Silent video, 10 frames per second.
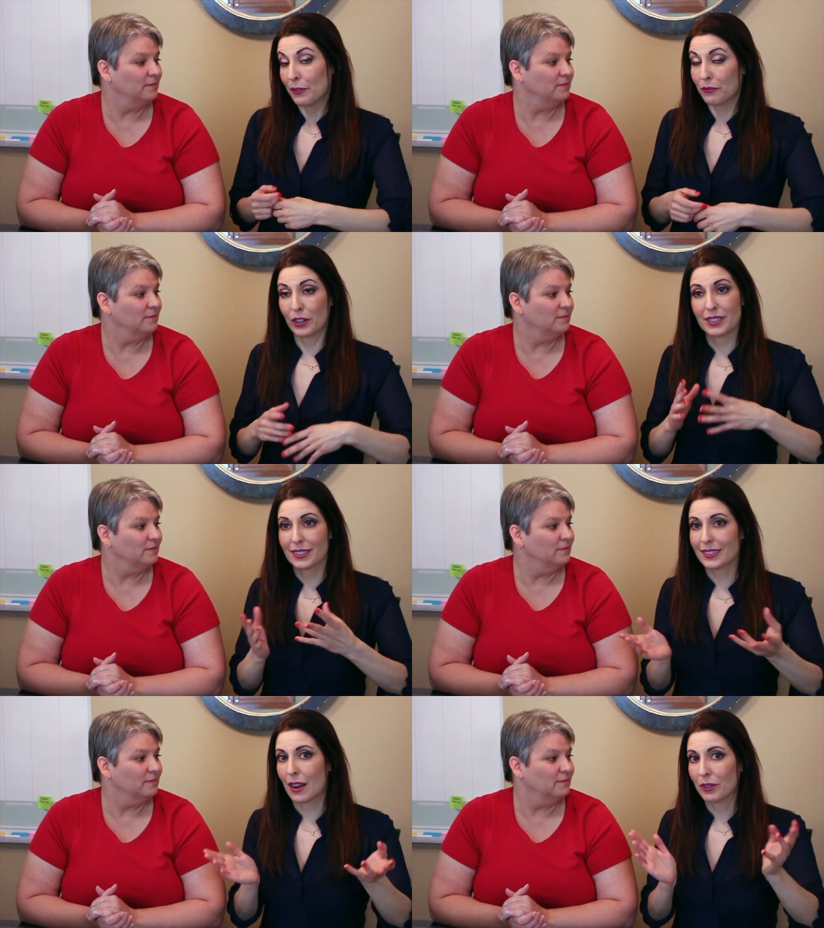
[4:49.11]
Speaker 1: For
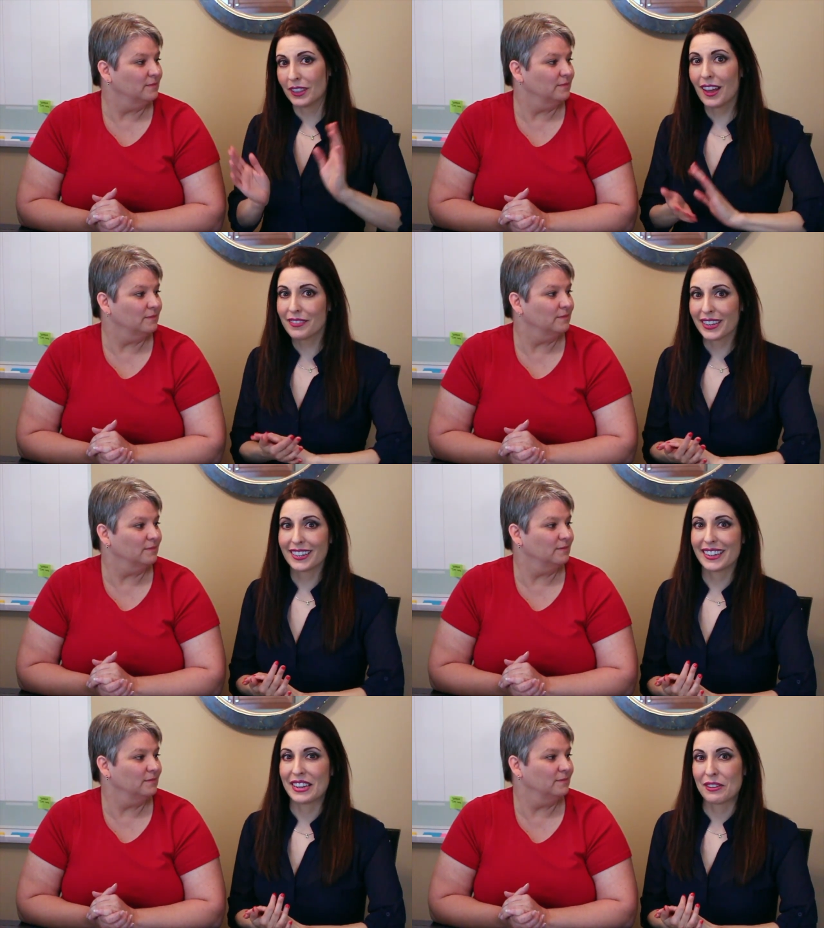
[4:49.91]
instance, I would love
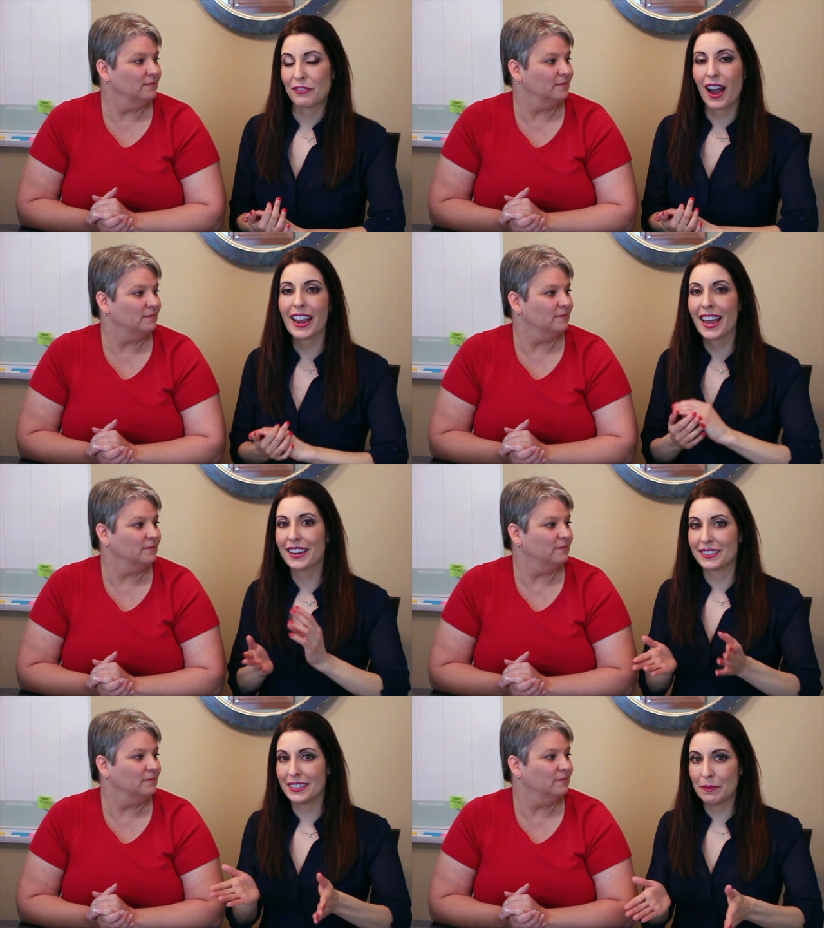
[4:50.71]
it if I had
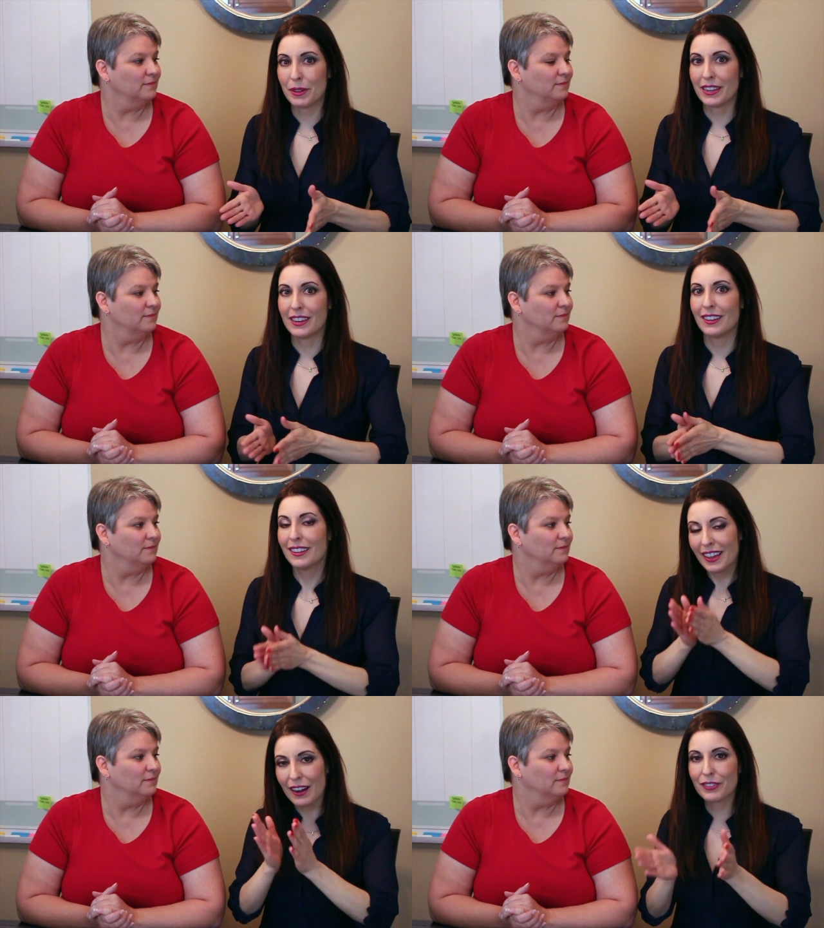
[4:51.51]
a D
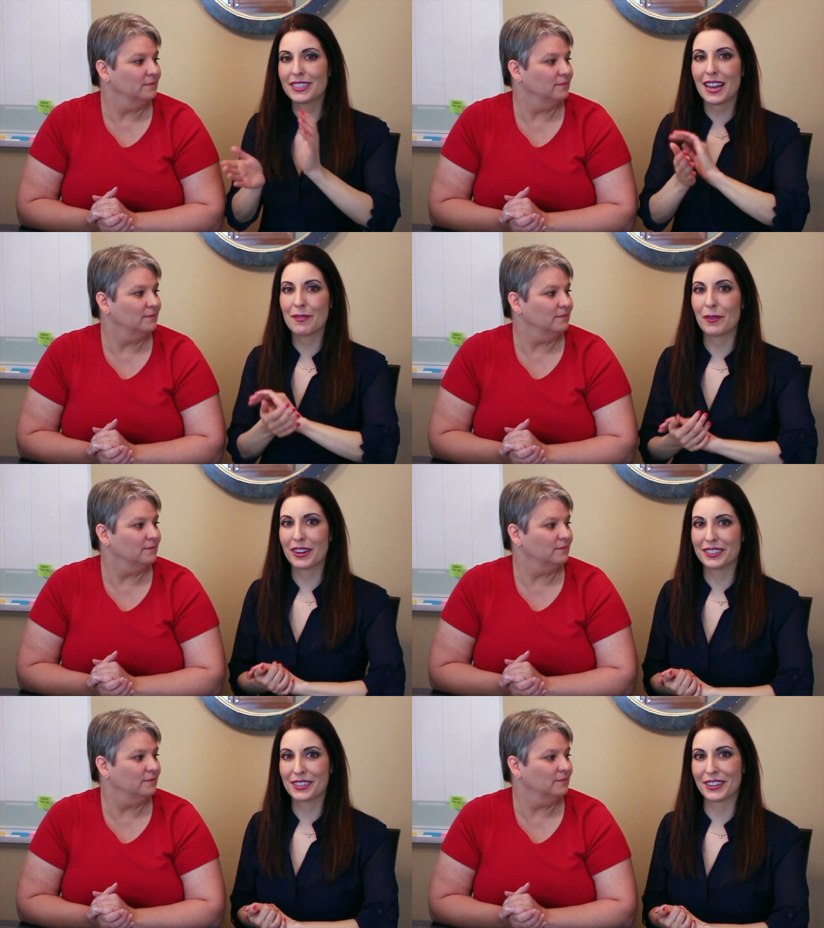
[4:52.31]
P every time I
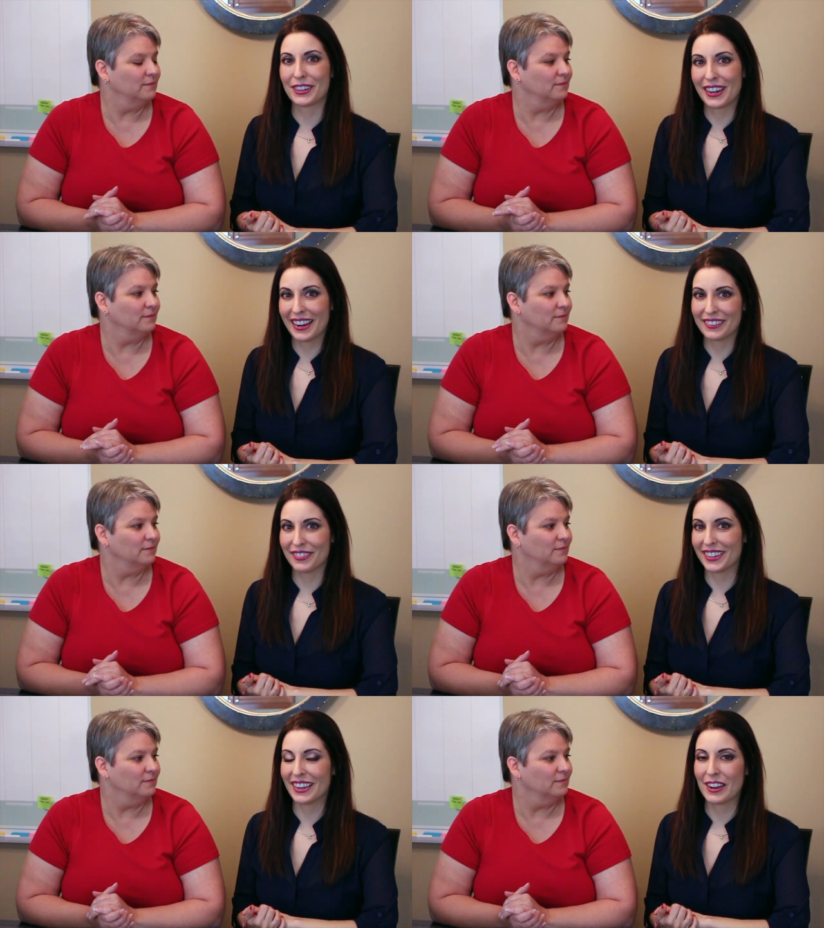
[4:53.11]
wanted to create a
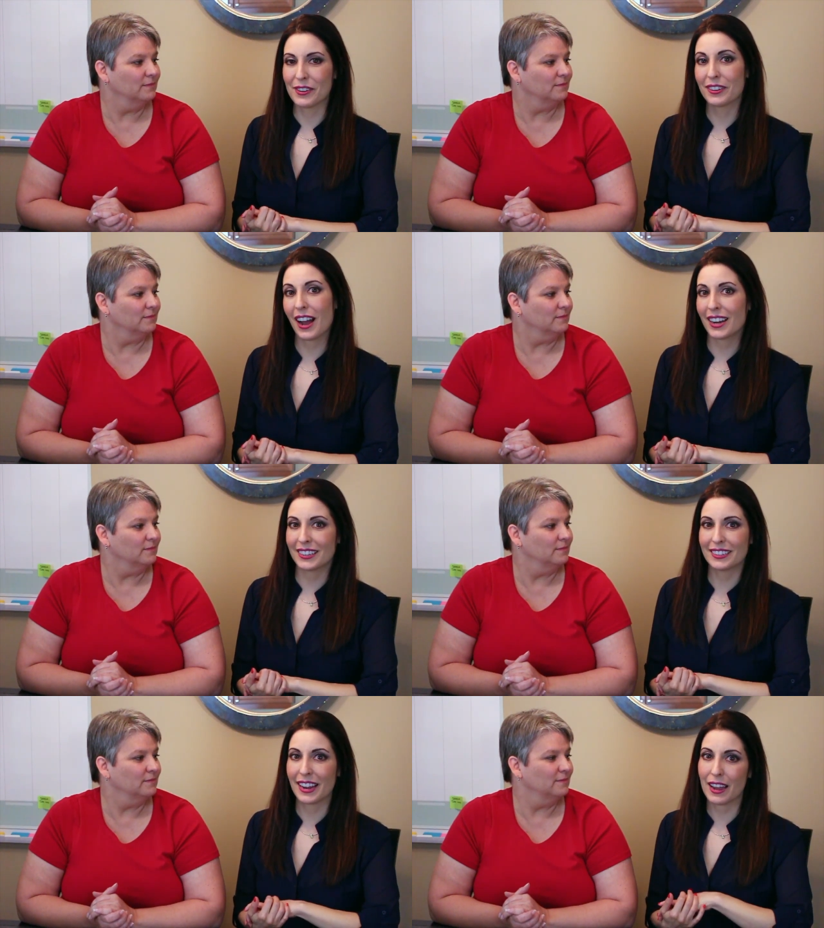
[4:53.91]
video. I
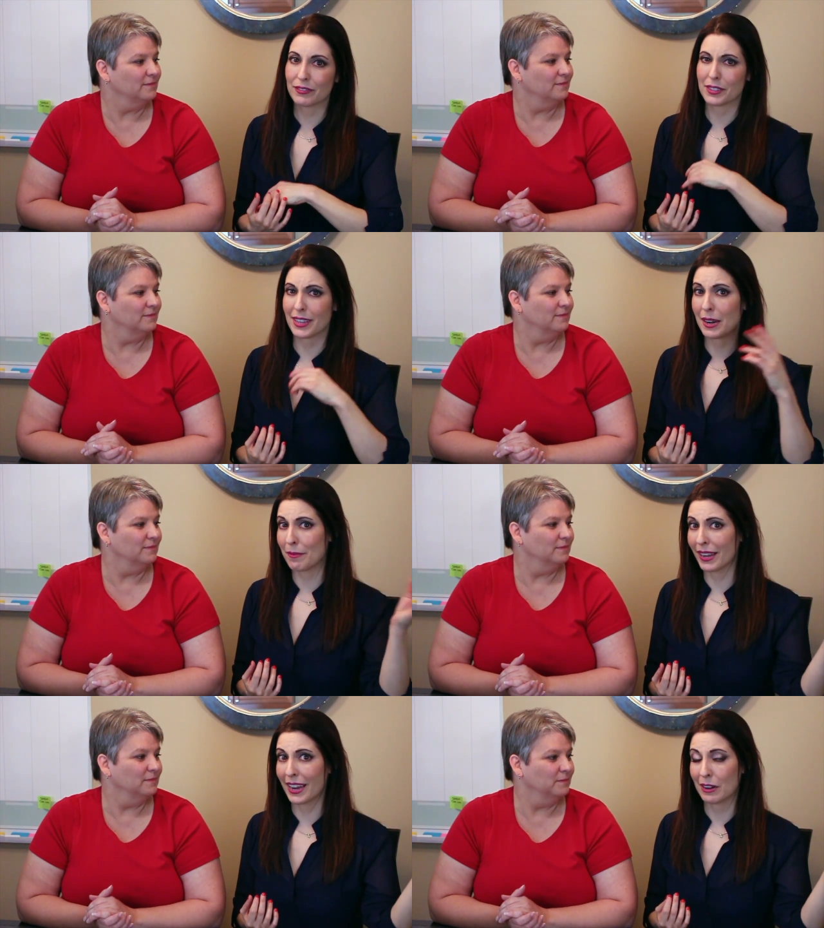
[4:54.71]
didn't have to set up
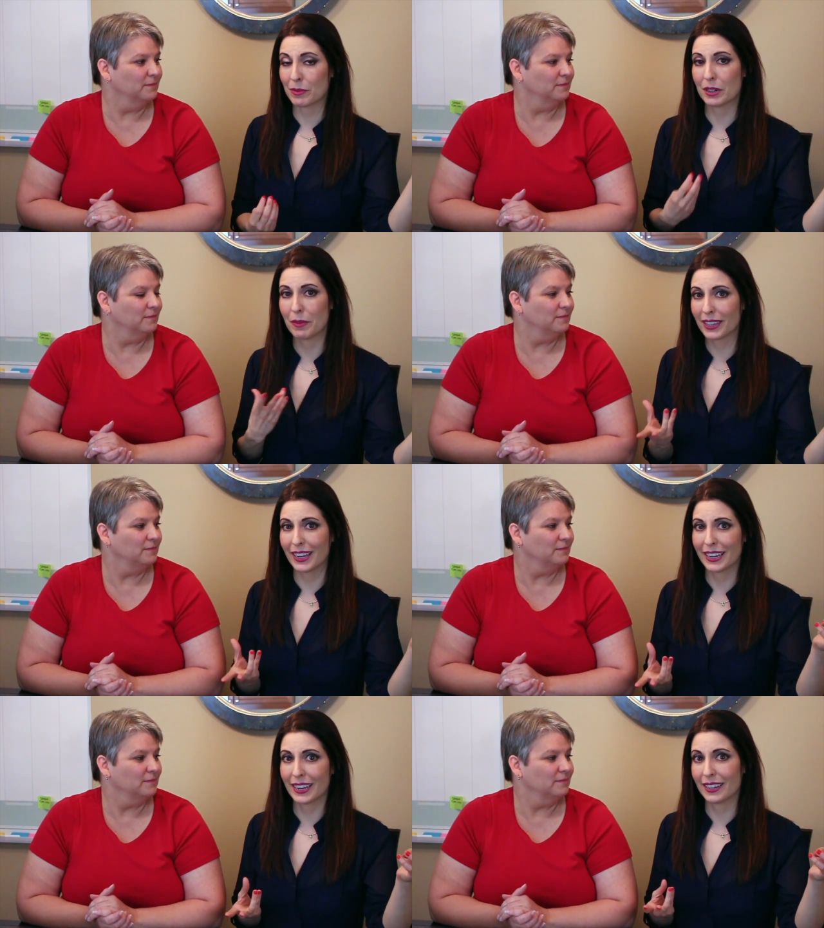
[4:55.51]
my camera and my
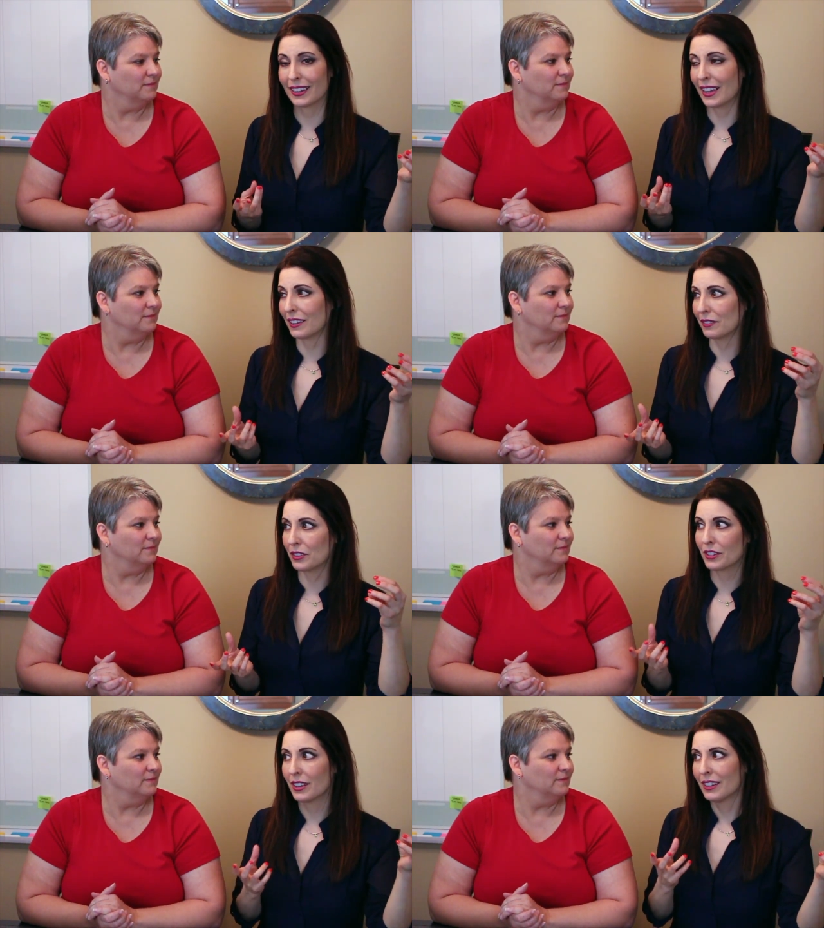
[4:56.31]
lighting and